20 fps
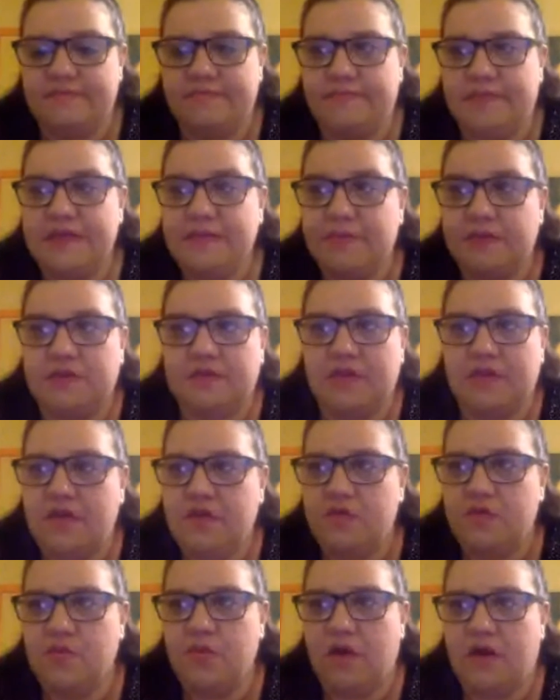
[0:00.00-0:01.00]
people
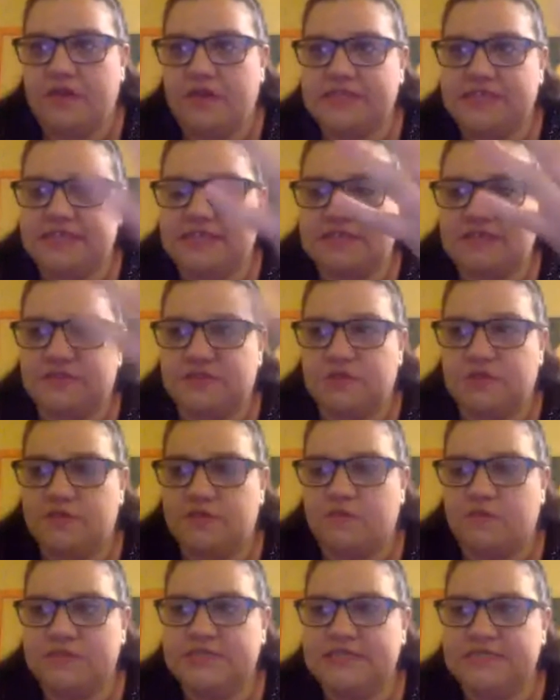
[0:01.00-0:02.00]
who are just
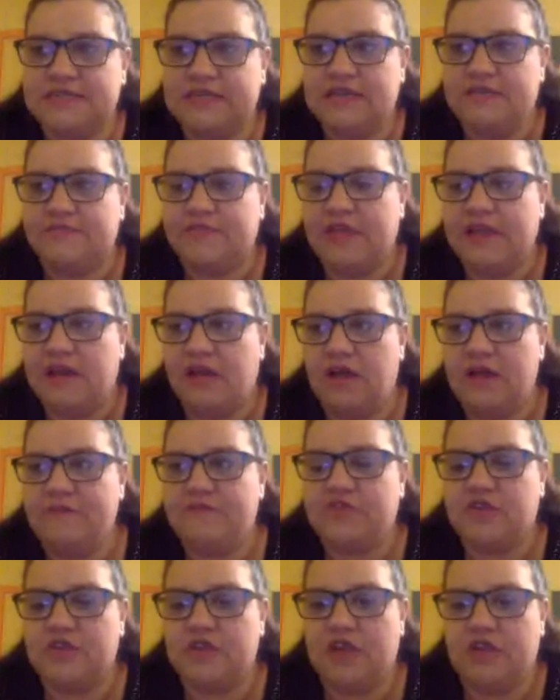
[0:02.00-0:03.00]
sort of wanting to live their
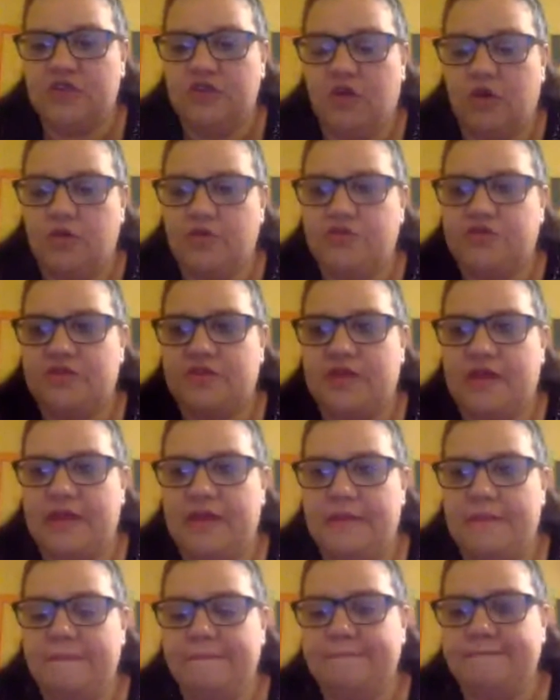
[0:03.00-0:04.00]
lives and not
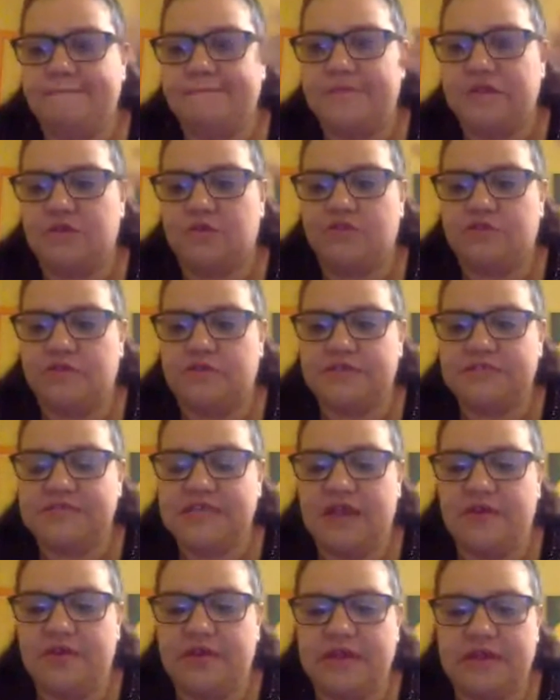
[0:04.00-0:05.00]
be
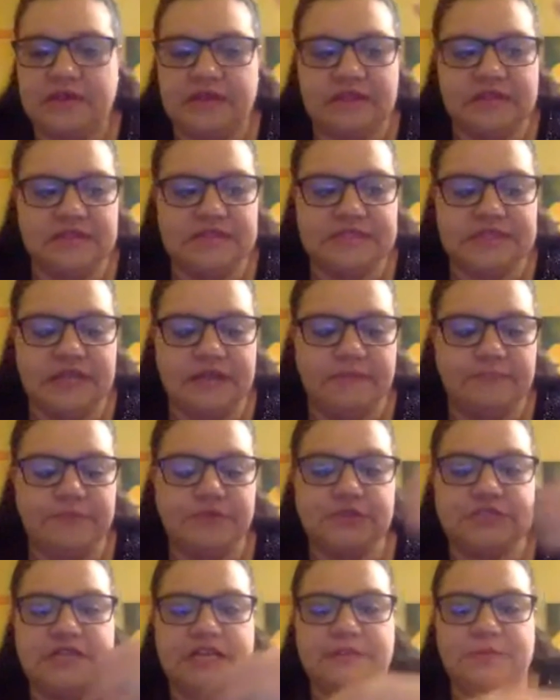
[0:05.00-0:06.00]
authoritarian
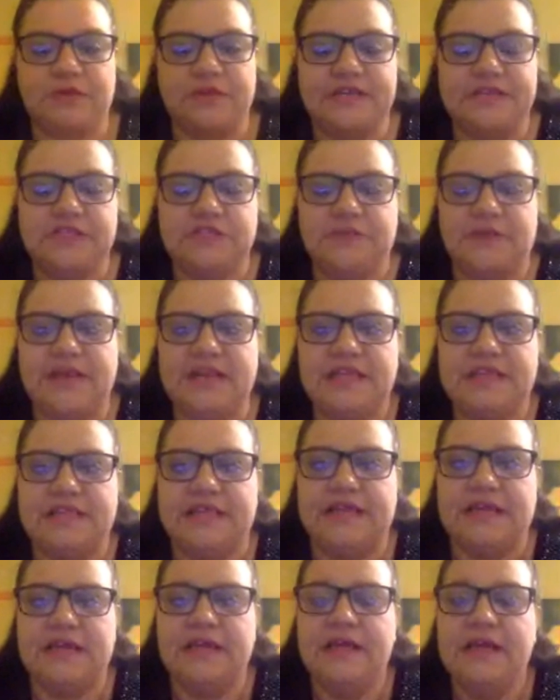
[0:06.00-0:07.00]
and push anybody into
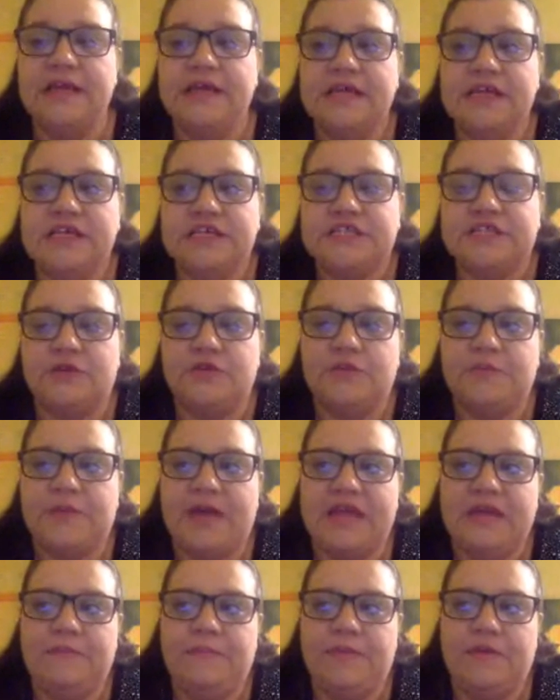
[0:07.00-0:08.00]
anything. So the
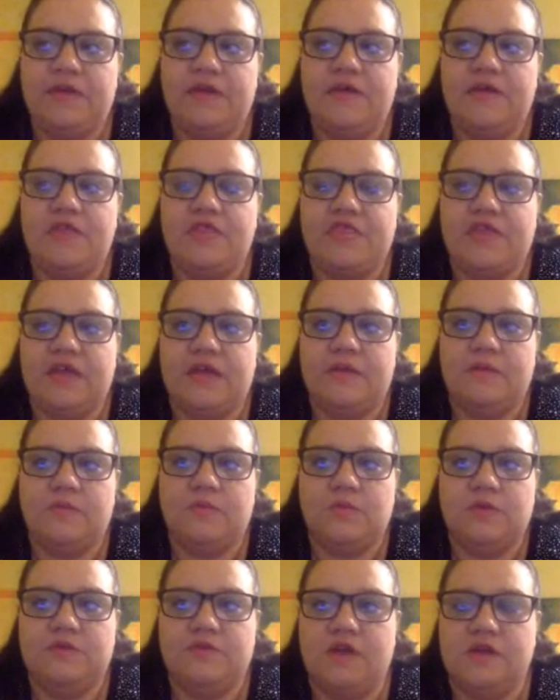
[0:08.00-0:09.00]
paper that
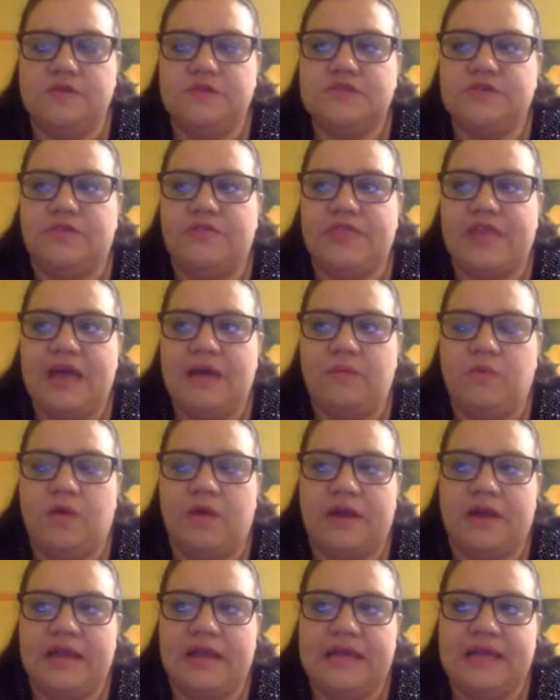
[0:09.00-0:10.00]
we wrote on that
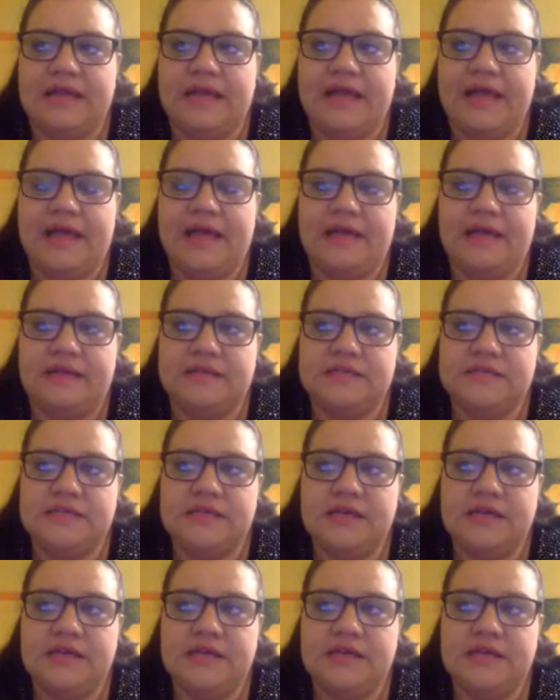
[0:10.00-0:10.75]
one, it had